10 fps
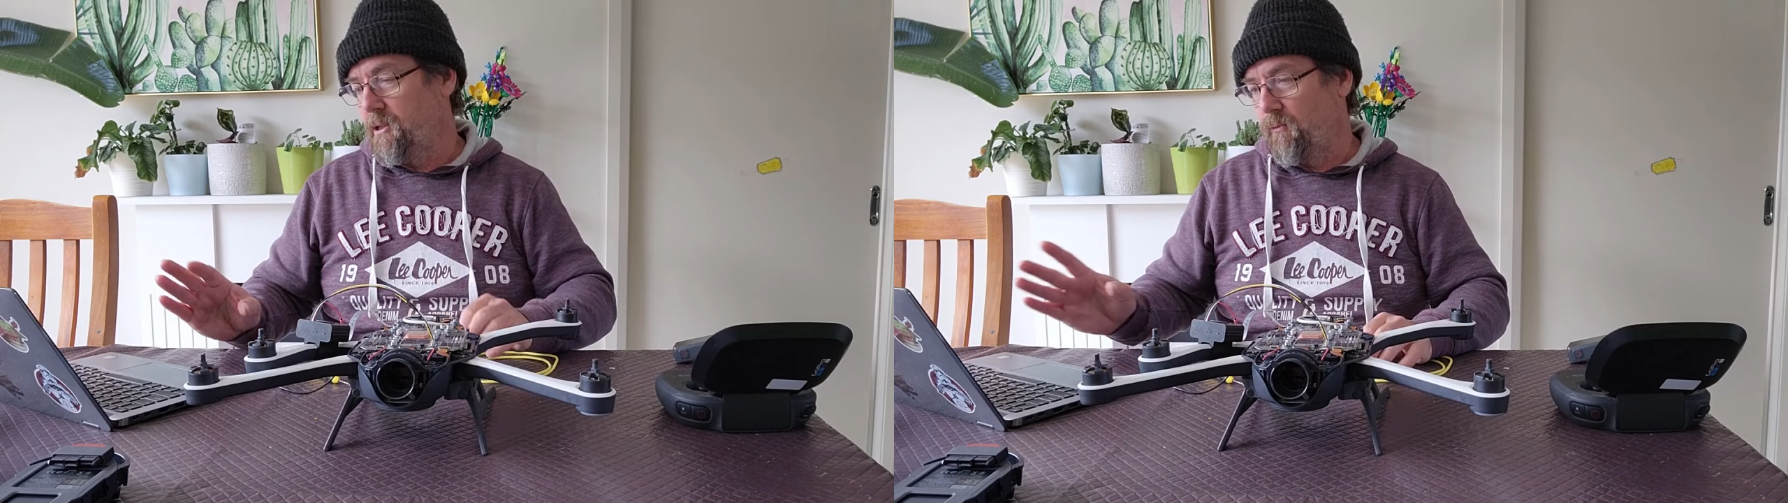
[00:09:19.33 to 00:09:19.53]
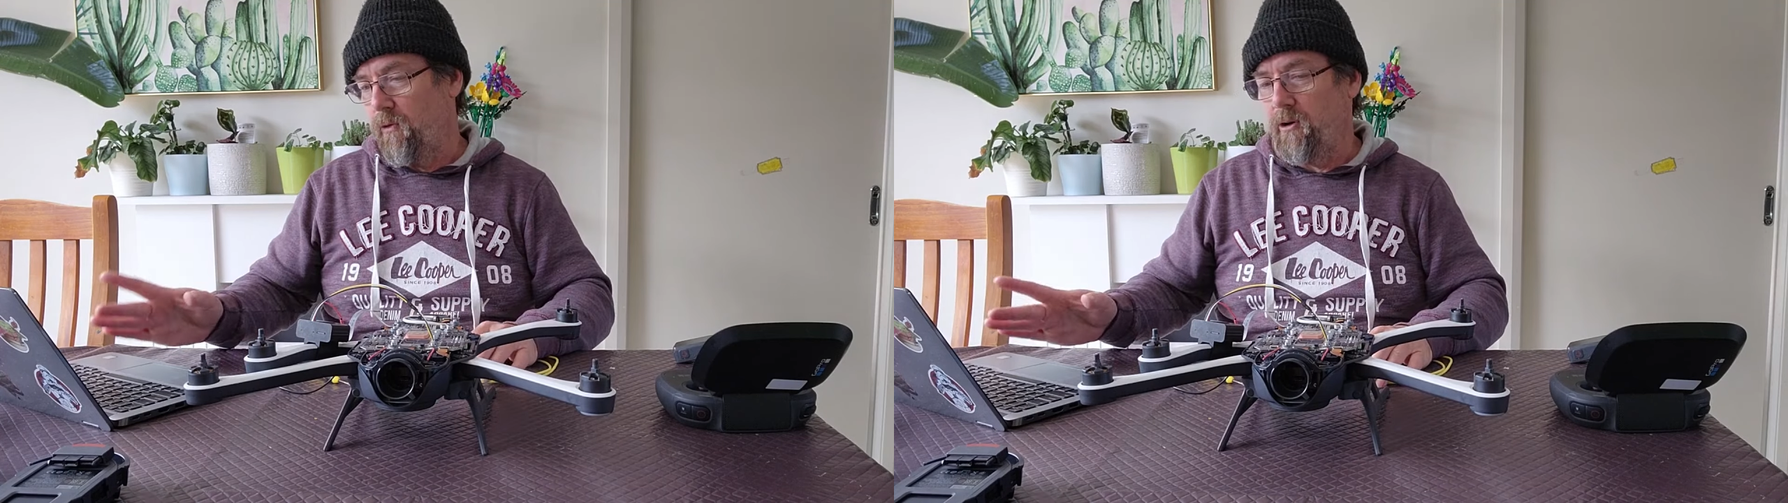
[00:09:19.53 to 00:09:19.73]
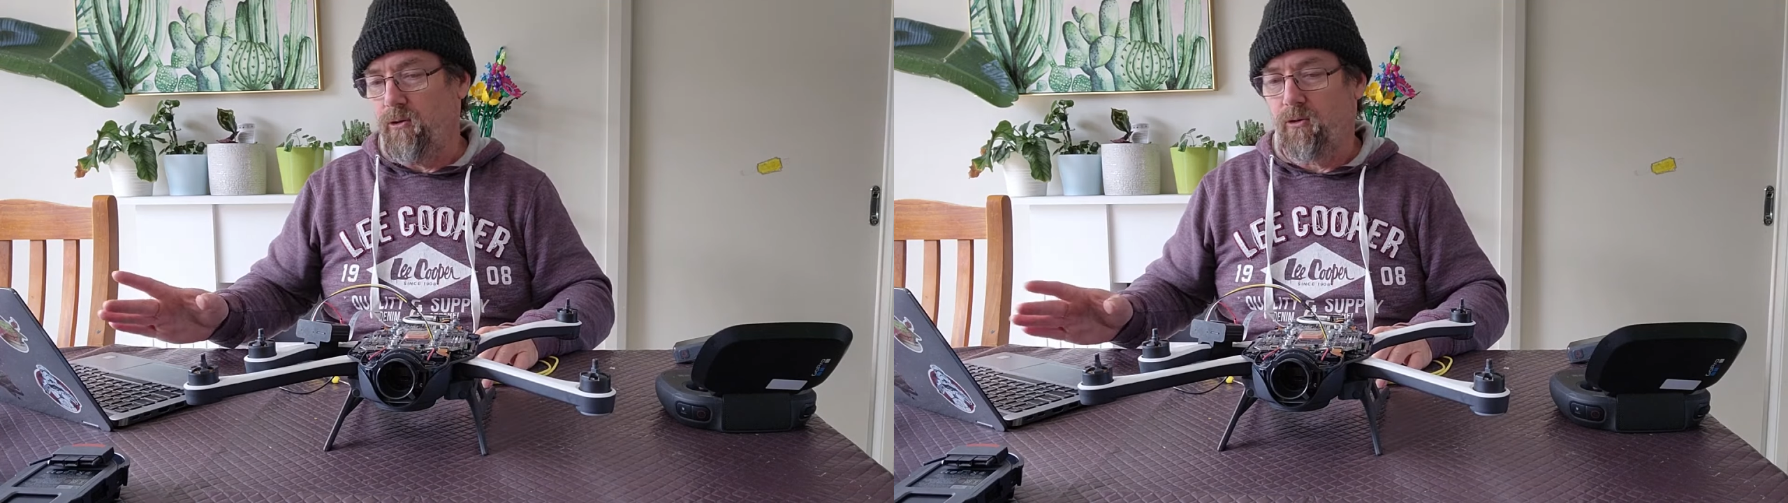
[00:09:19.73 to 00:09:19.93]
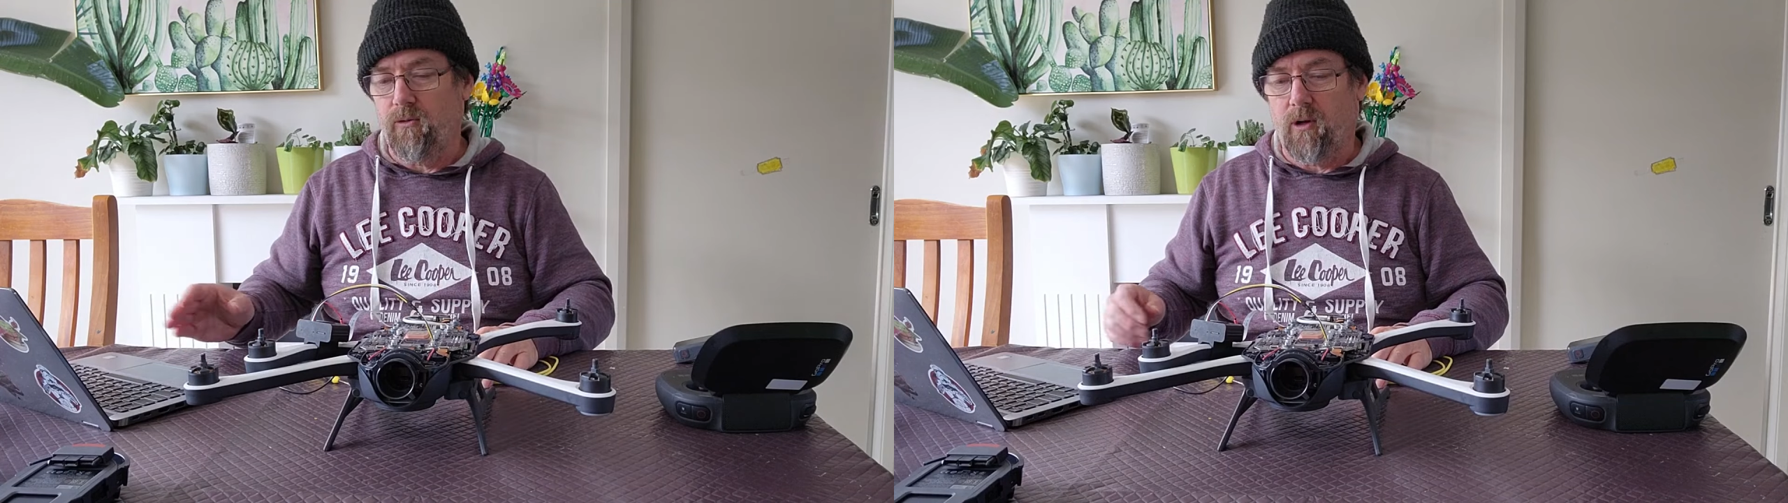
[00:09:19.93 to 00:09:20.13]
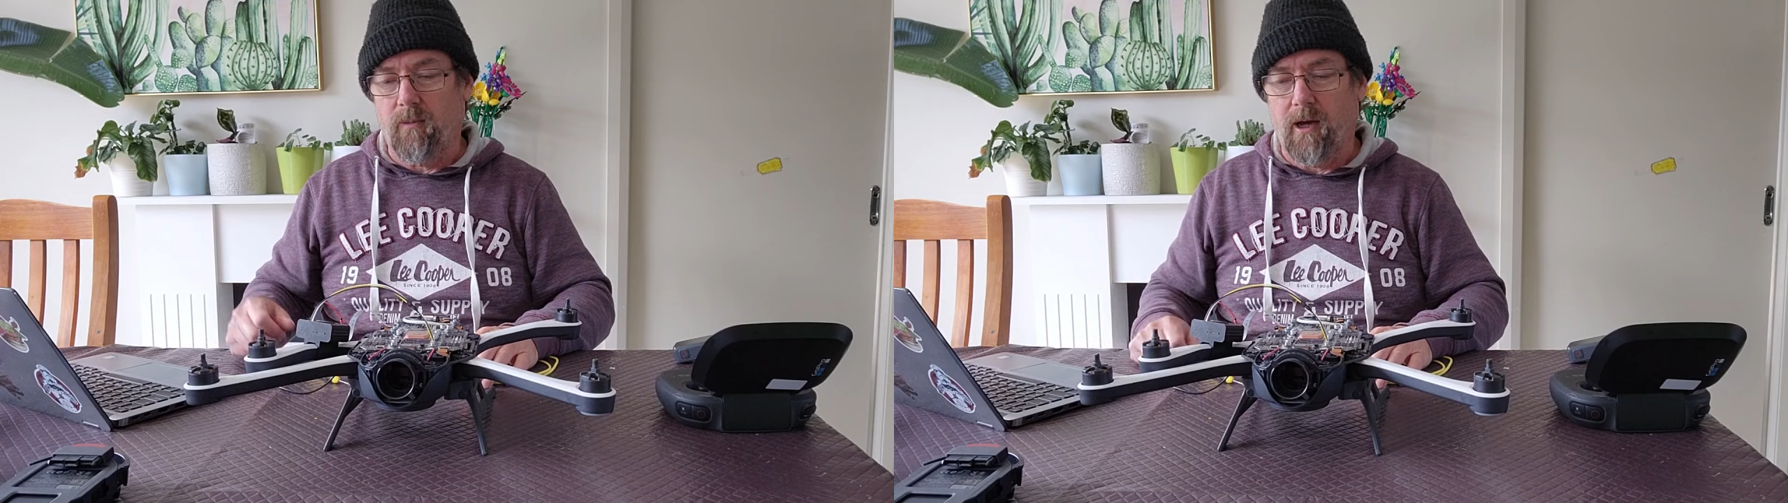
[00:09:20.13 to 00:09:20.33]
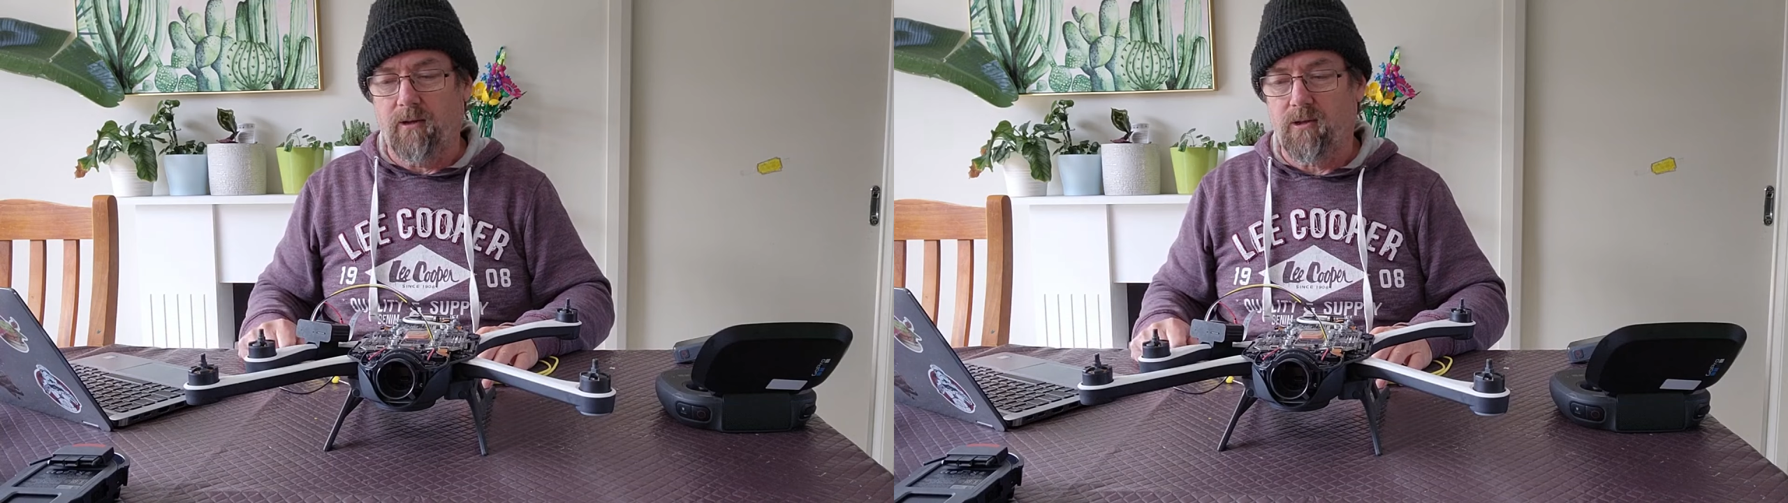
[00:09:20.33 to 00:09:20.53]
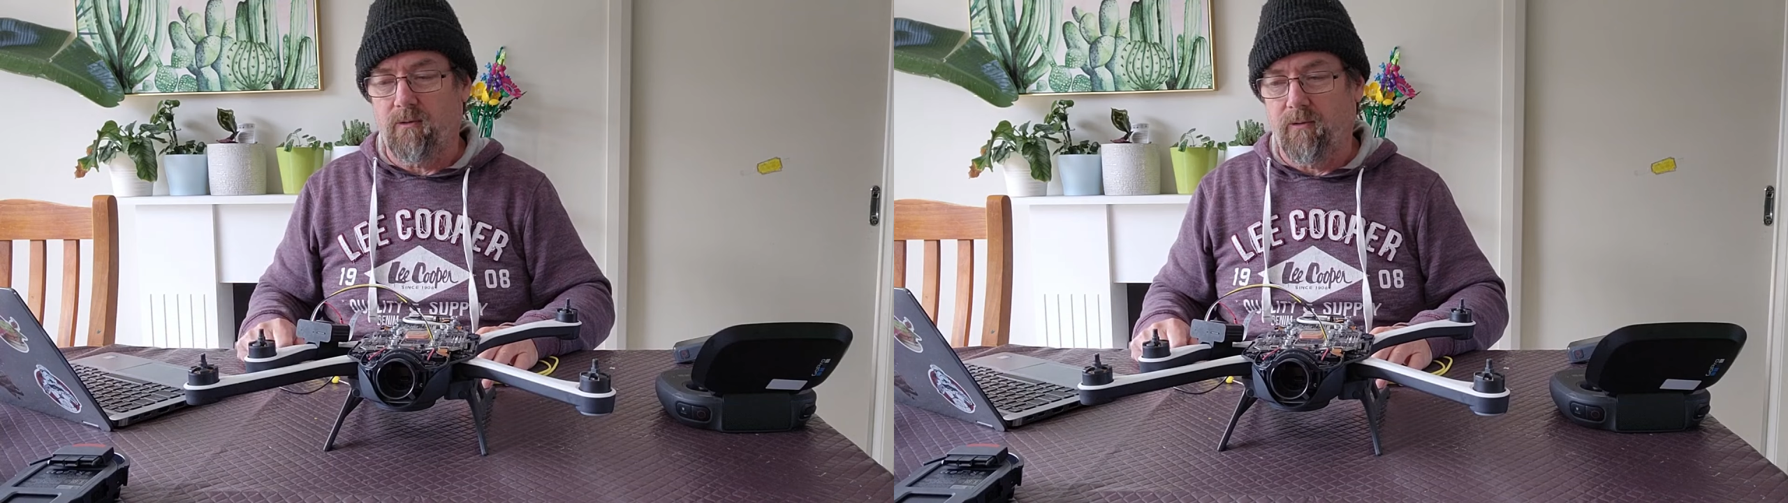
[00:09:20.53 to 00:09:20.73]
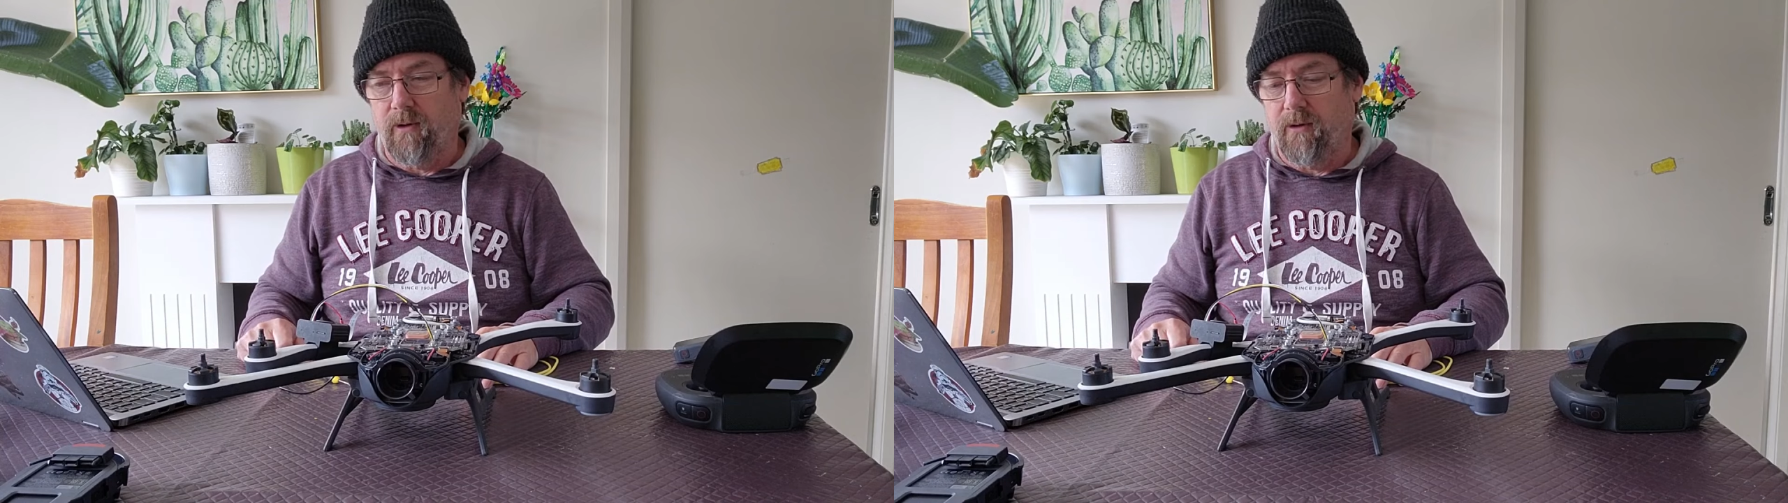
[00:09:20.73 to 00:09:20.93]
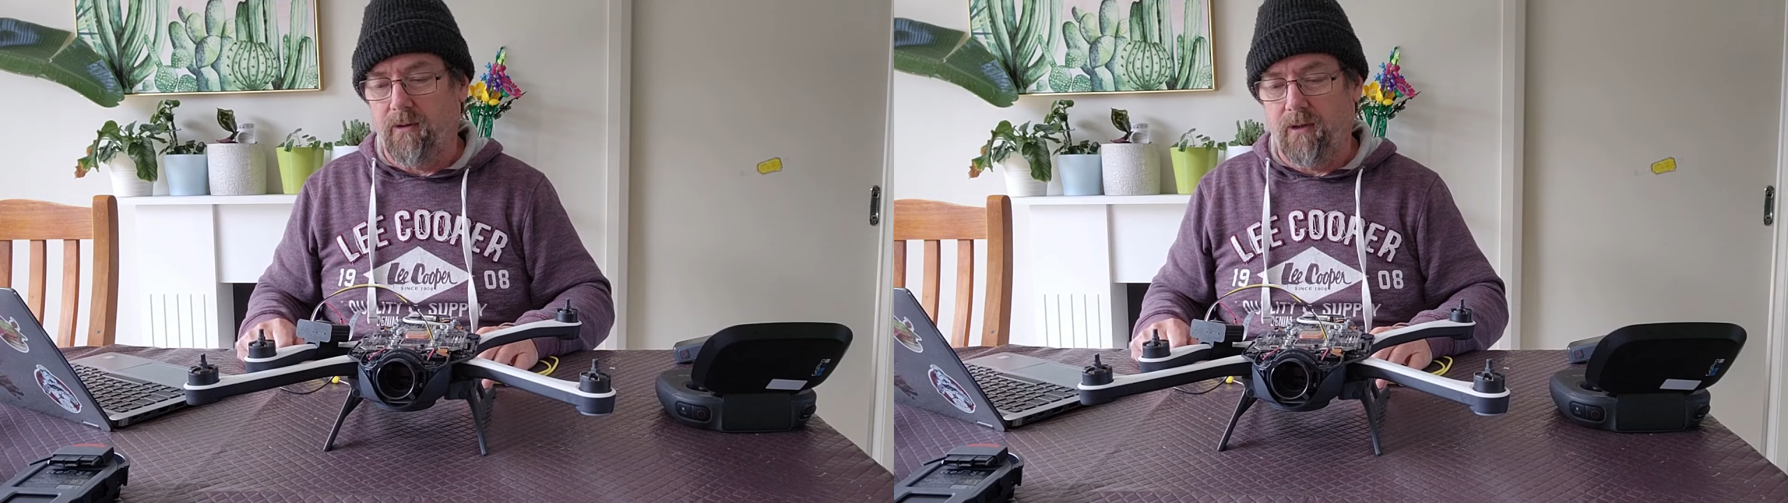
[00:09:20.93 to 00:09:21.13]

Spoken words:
and run you through the Commander software